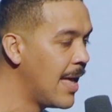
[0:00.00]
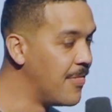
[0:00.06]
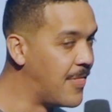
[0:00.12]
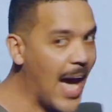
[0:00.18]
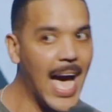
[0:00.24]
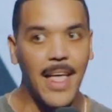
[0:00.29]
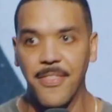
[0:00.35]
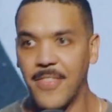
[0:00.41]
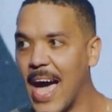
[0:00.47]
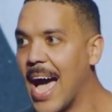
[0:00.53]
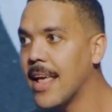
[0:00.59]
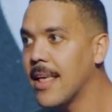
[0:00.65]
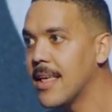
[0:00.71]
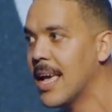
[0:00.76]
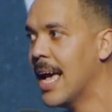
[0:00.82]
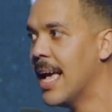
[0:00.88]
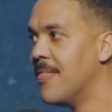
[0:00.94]

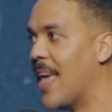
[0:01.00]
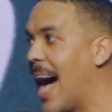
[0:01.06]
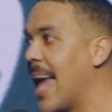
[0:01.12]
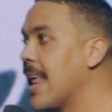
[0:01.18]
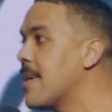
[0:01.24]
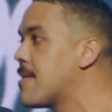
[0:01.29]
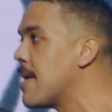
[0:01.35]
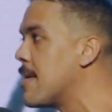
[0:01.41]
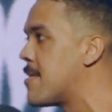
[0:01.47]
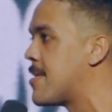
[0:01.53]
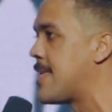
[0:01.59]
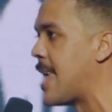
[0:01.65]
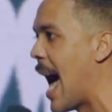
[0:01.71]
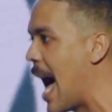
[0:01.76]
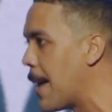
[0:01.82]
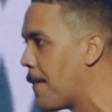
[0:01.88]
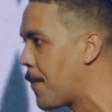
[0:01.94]
That is a
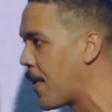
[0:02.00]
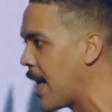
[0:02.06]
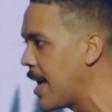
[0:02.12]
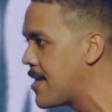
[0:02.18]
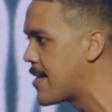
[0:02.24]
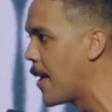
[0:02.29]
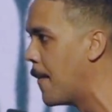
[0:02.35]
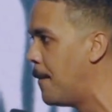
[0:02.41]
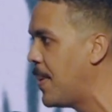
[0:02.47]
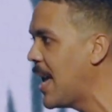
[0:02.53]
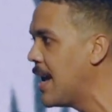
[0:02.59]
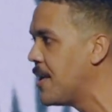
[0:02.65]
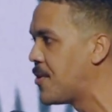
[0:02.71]
sad place to be,